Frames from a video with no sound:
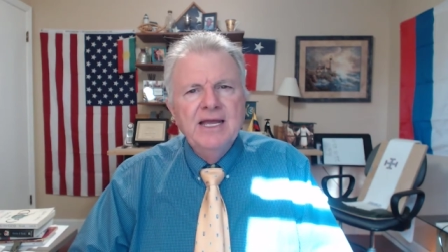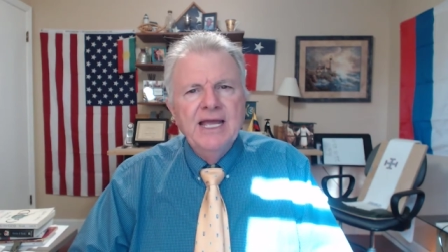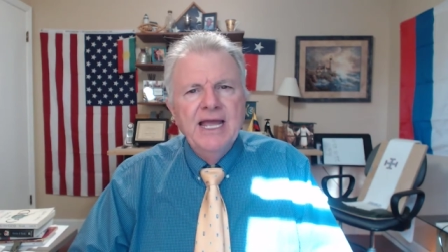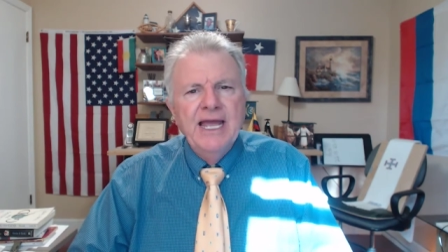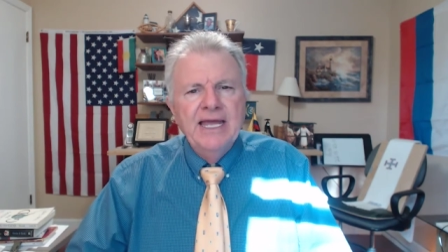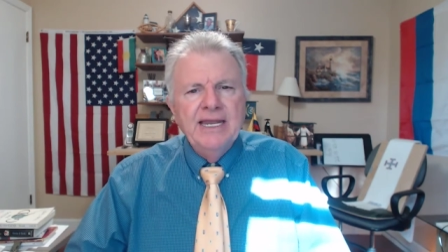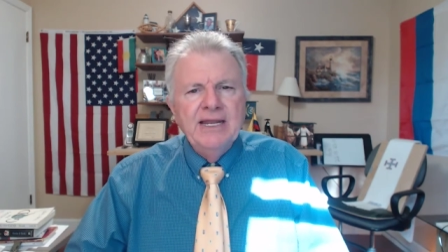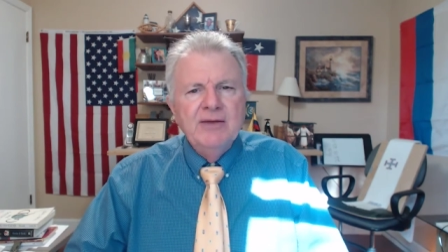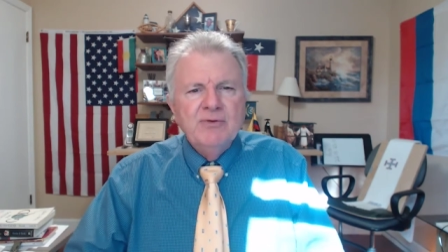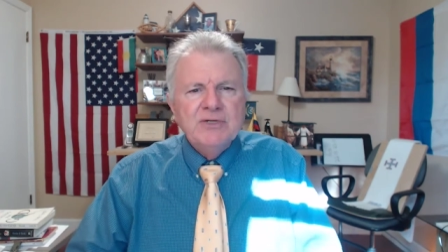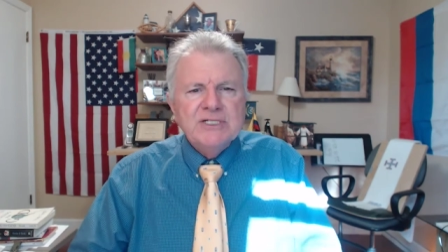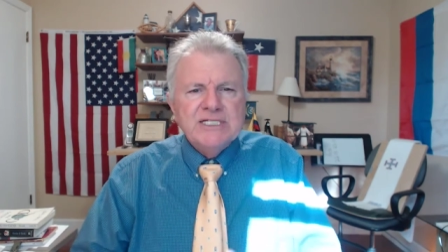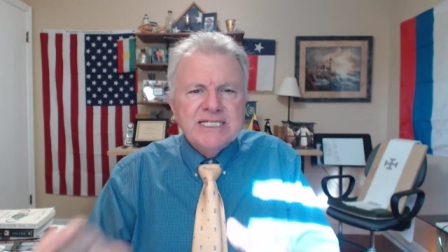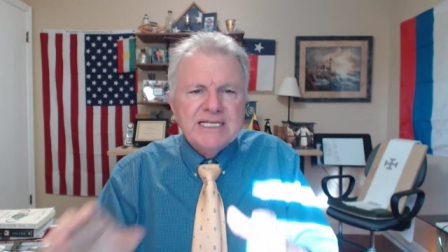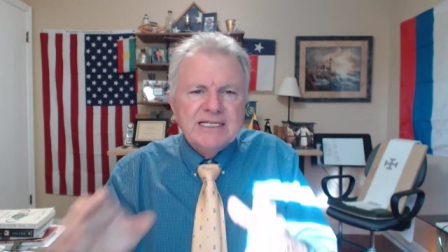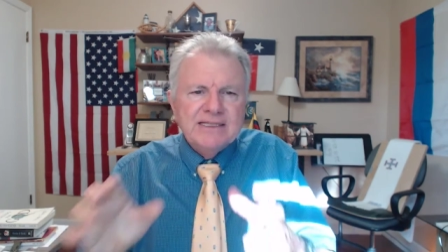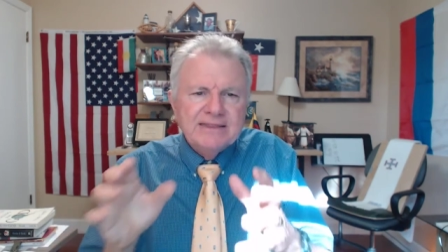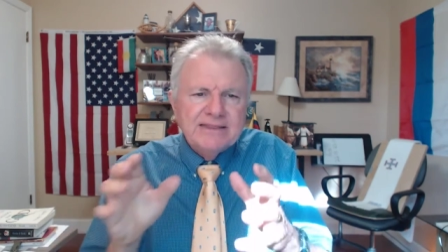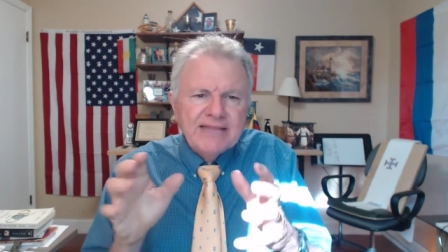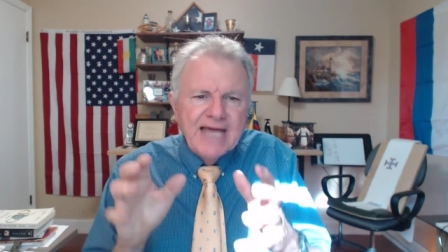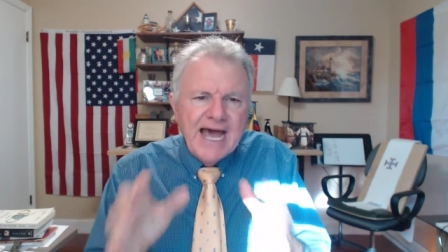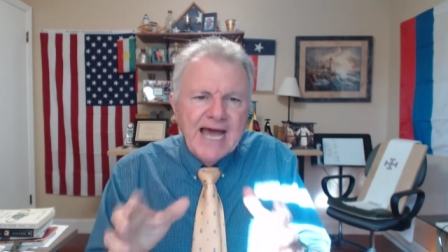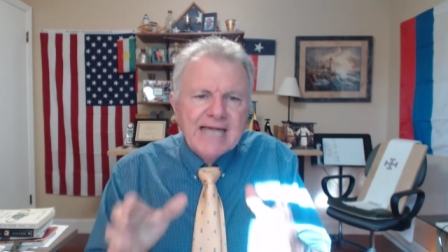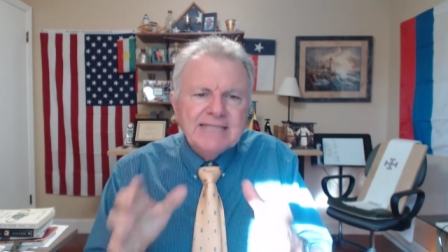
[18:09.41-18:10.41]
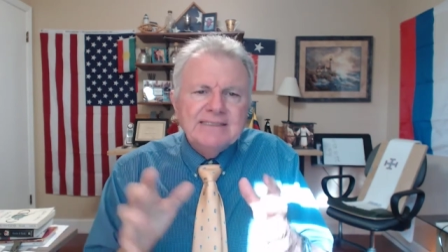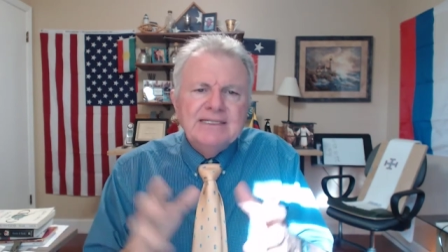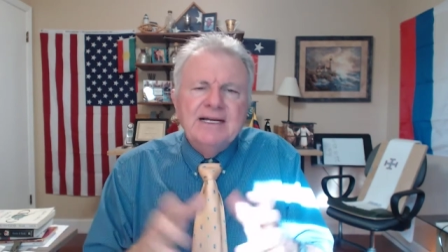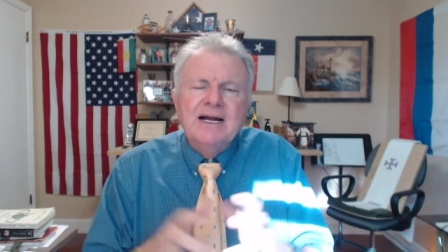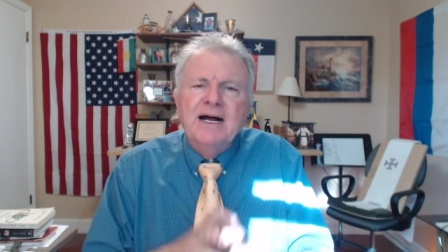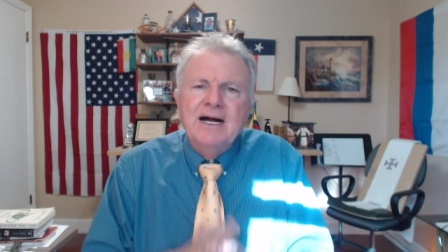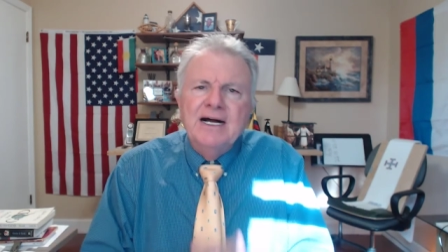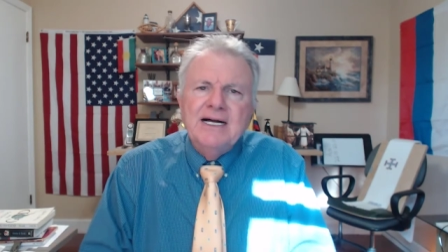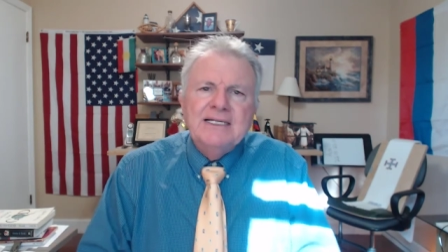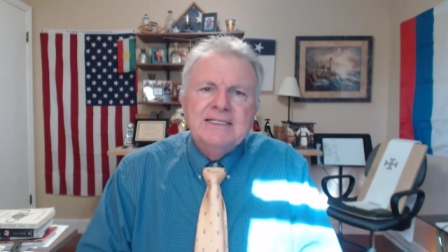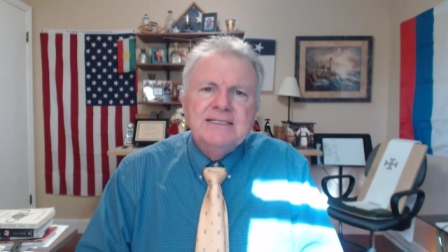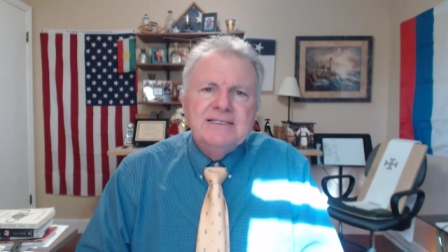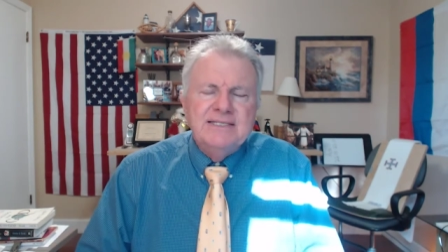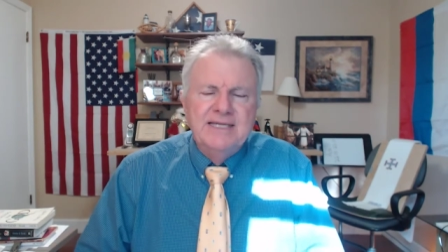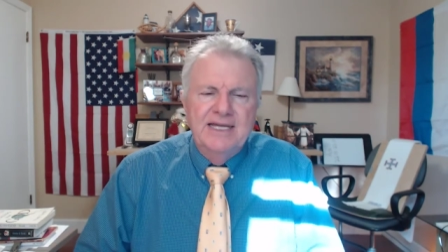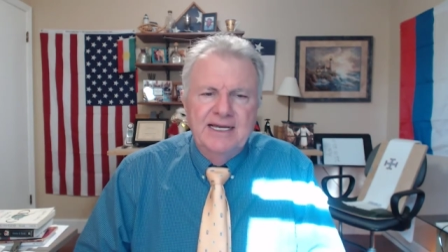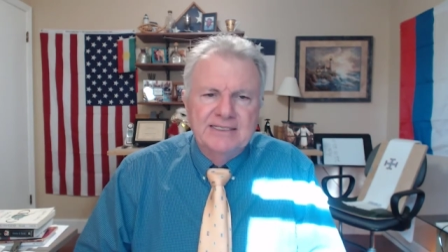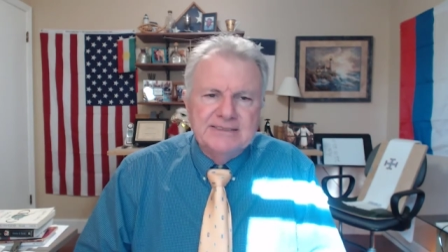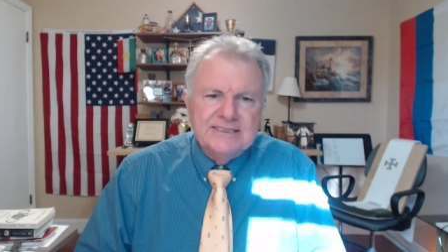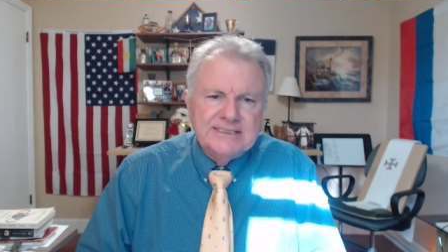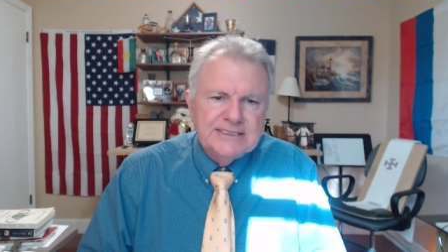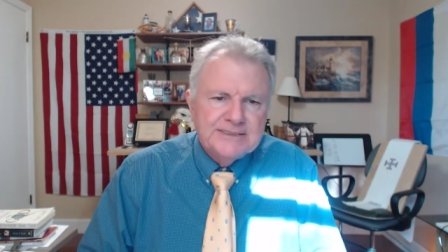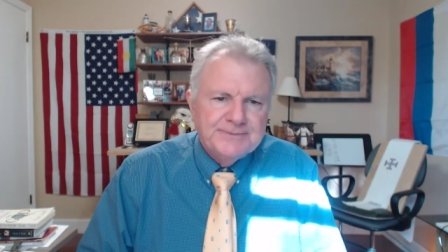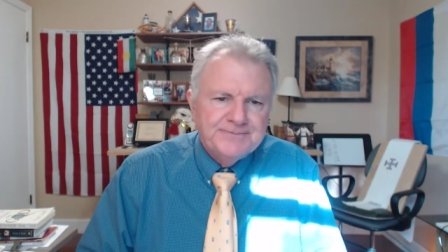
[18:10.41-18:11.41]
And it was in that
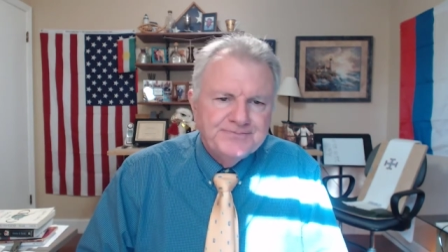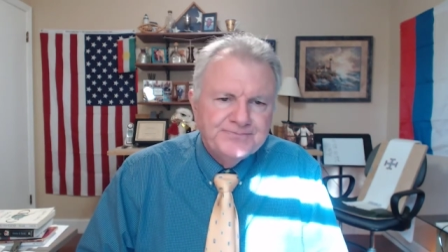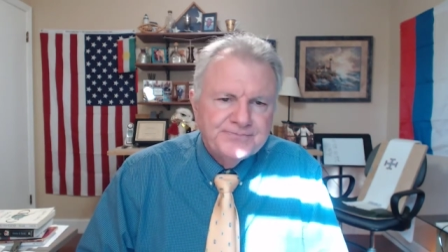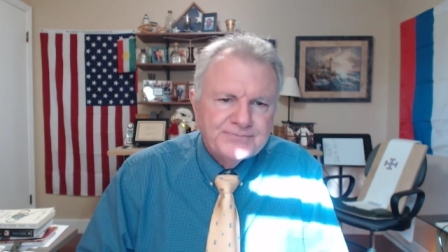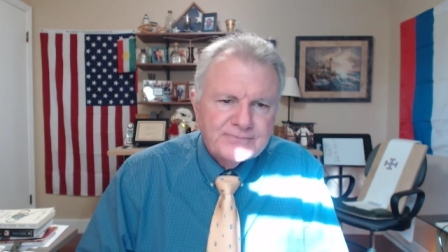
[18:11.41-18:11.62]
context,